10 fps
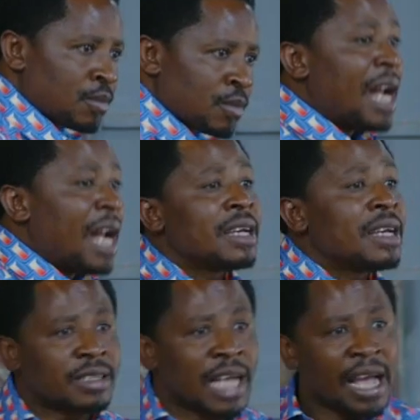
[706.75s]
And the
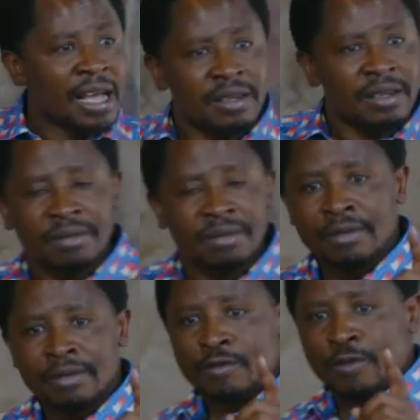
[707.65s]
sign
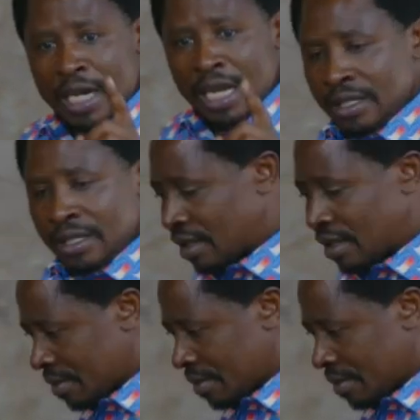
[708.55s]
for this